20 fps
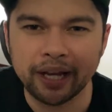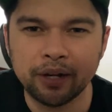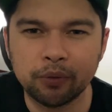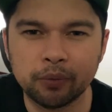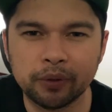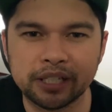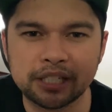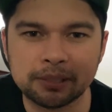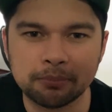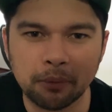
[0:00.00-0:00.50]
it
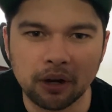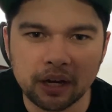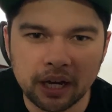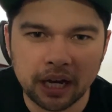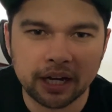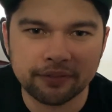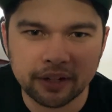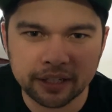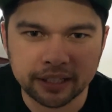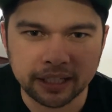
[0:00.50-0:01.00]
really small, kind
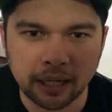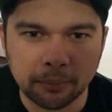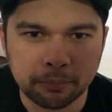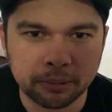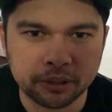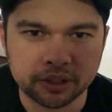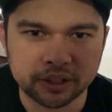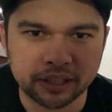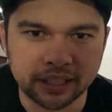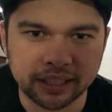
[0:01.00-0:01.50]
of on the upper
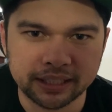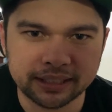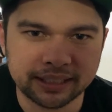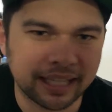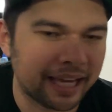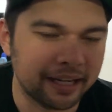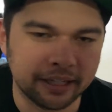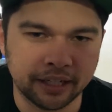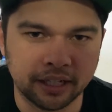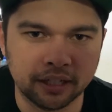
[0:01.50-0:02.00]
chest. I
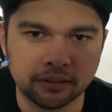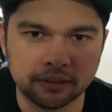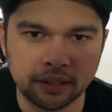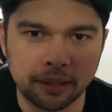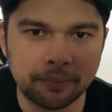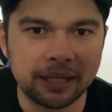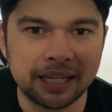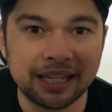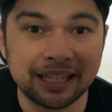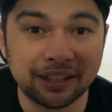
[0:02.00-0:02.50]
don't know. I
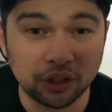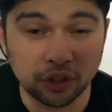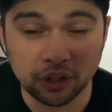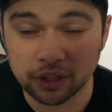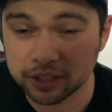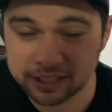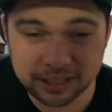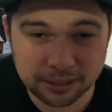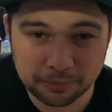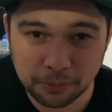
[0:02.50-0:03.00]
mean, it
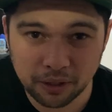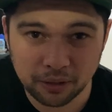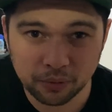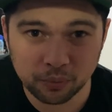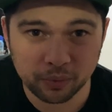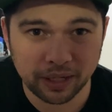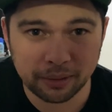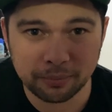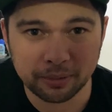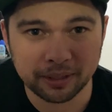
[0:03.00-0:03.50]
looked small
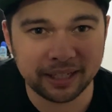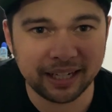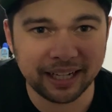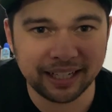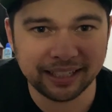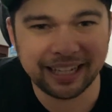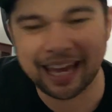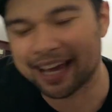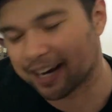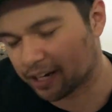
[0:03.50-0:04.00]
when I put it
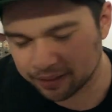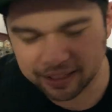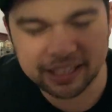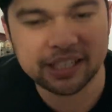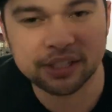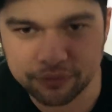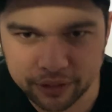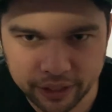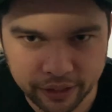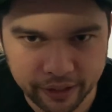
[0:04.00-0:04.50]
on. Let's
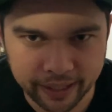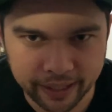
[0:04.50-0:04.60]
figure it